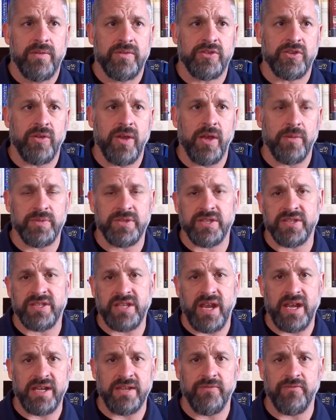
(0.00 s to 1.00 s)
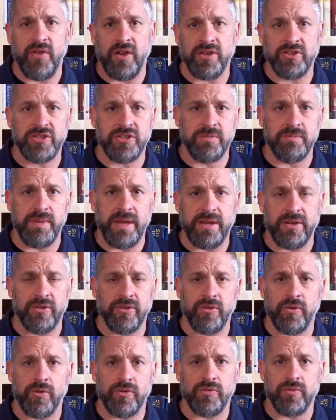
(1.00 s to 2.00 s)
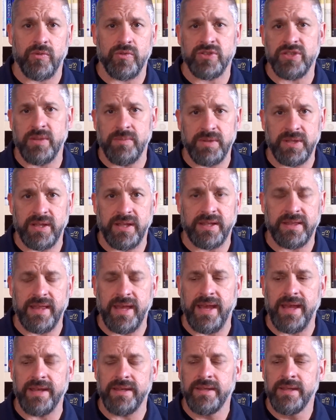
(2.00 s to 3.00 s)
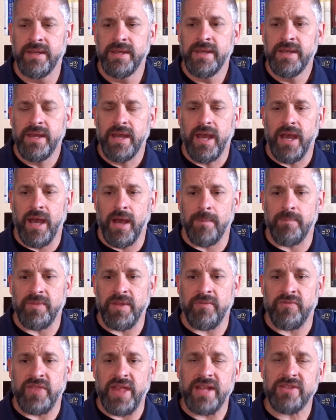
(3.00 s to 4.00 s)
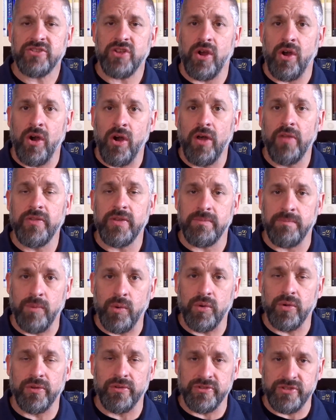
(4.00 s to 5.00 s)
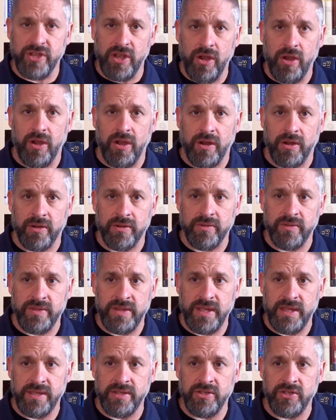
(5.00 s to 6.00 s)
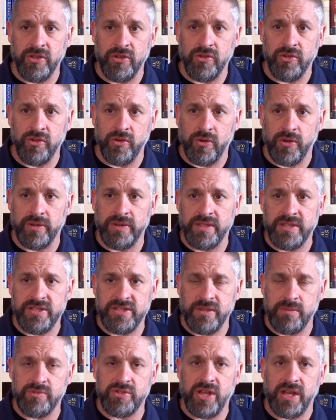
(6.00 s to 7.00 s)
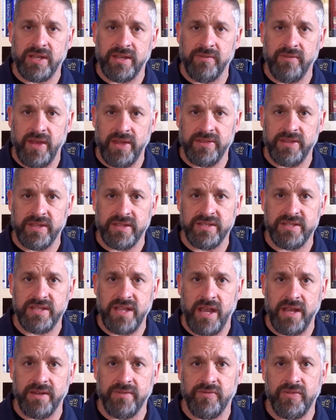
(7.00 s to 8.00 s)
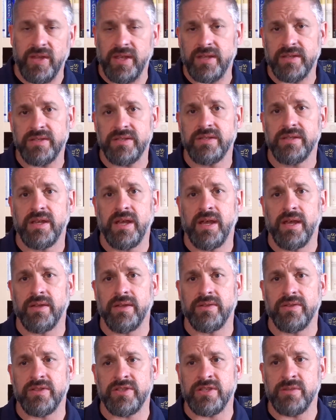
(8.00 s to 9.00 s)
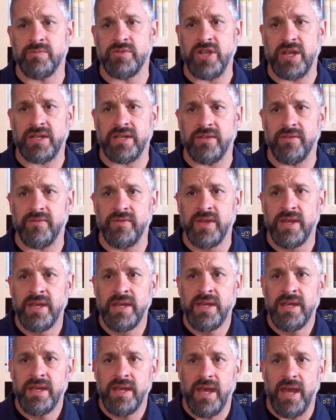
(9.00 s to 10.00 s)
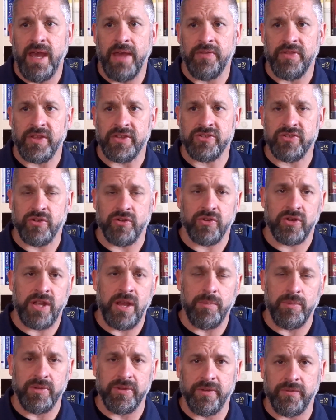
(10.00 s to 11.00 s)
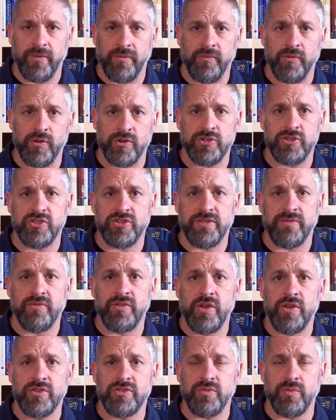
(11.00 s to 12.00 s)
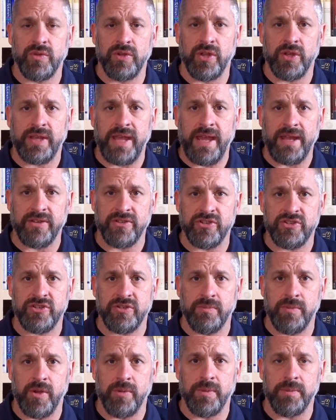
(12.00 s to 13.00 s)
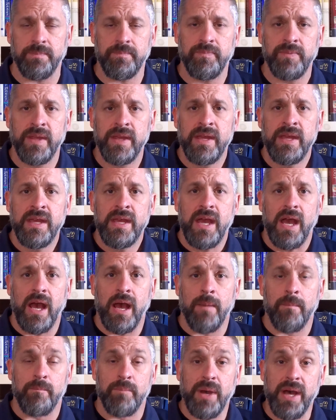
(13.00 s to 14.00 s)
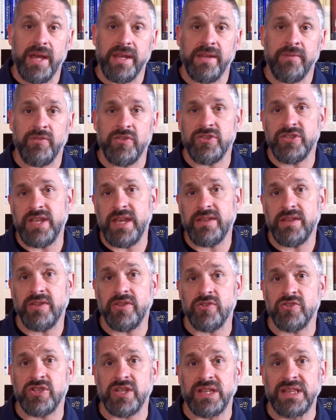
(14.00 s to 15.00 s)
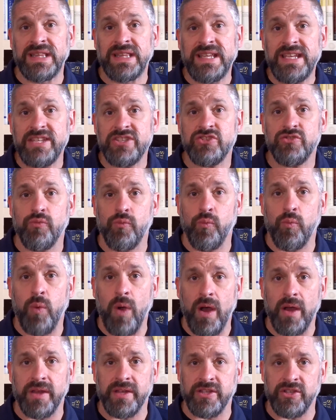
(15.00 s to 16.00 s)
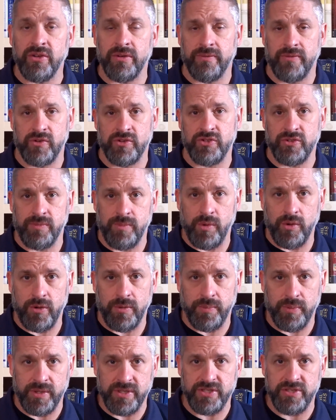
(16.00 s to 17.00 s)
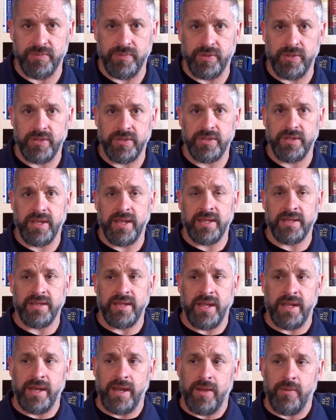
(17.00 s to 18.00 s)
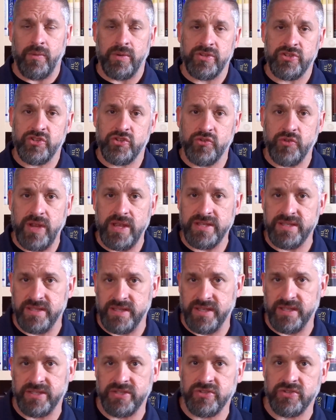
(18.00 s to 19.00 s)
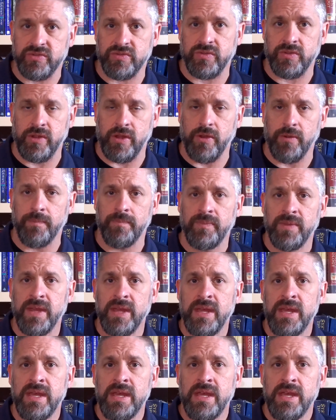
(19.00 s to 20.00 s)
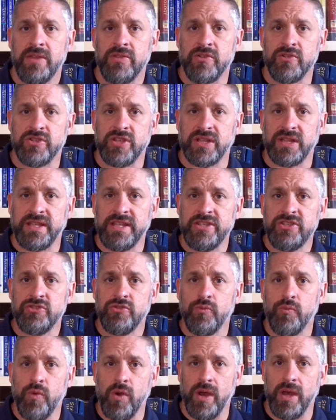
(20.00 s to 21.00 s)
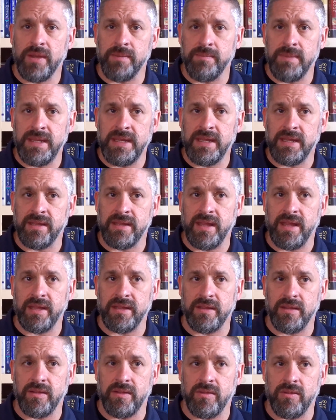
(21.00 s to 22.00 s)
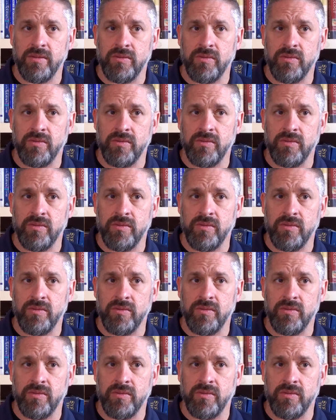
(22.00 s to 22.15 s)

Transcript: help society function better, or something like that. If that's all that morals are, then you're on the subjective ethics side of things. Subjective ethics, there are a couple of different versions of those that we'll look at in just a moment. But if you say that there's at least one universal moral principle, and I want to stress this though, there's at least one, meaning that